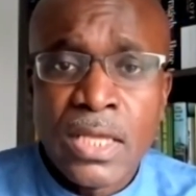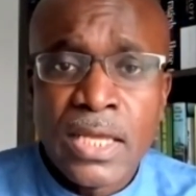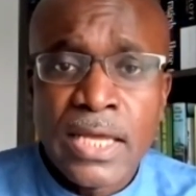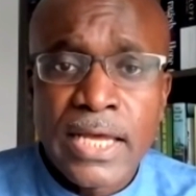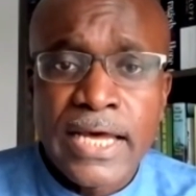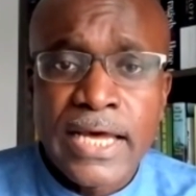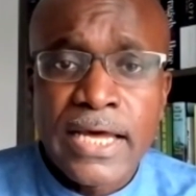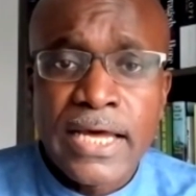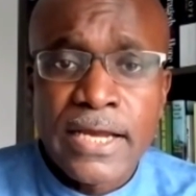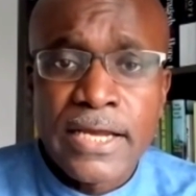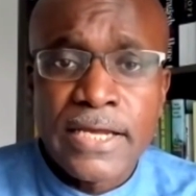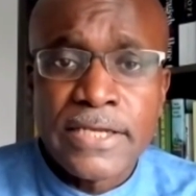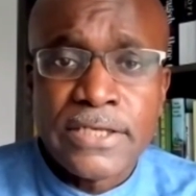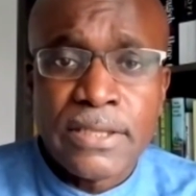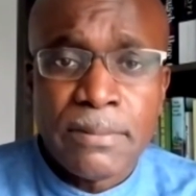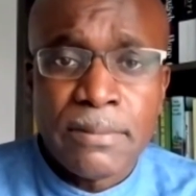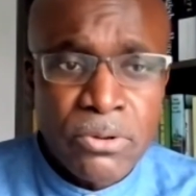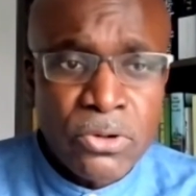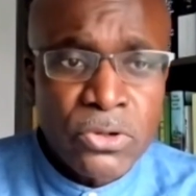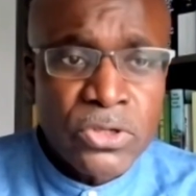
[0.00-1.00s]
The
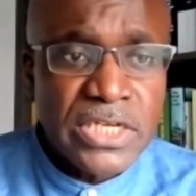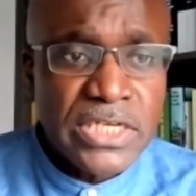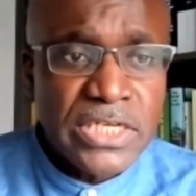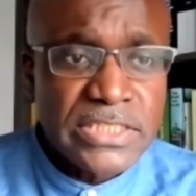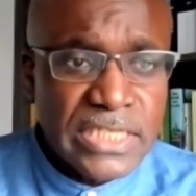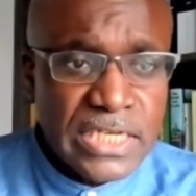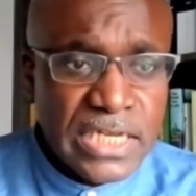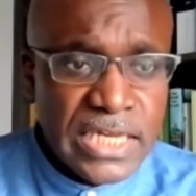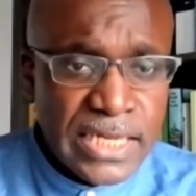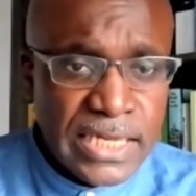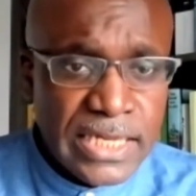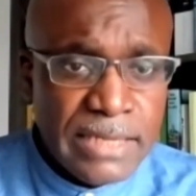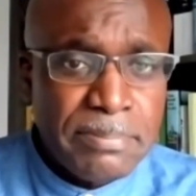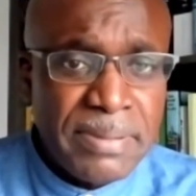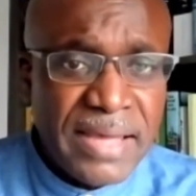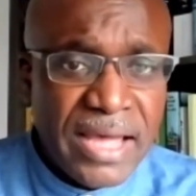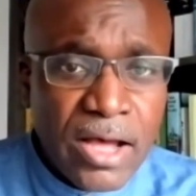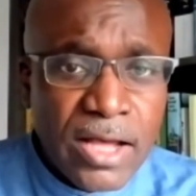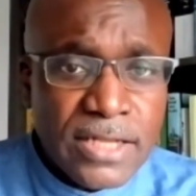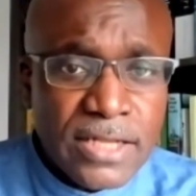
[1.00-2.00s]
book is a key
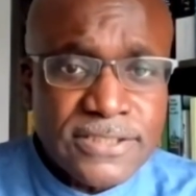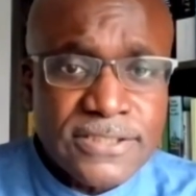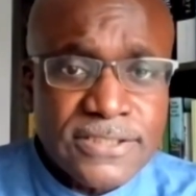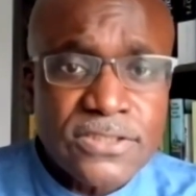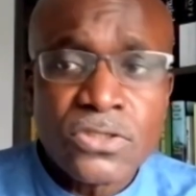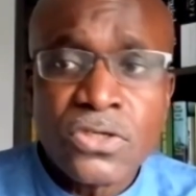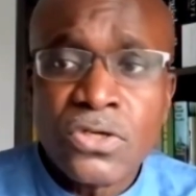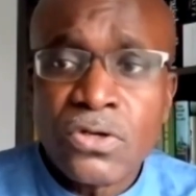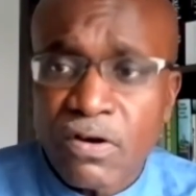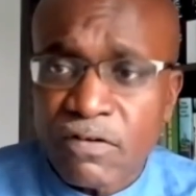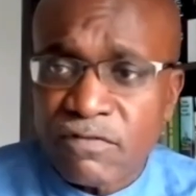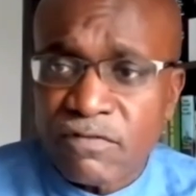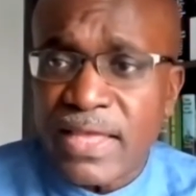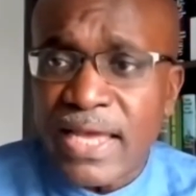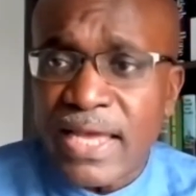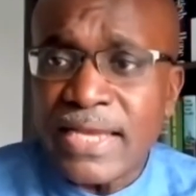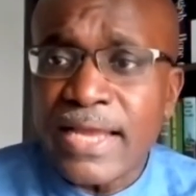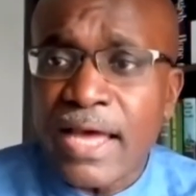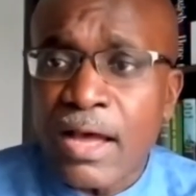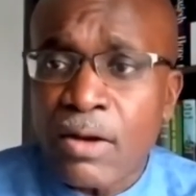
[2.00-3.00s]
part of that.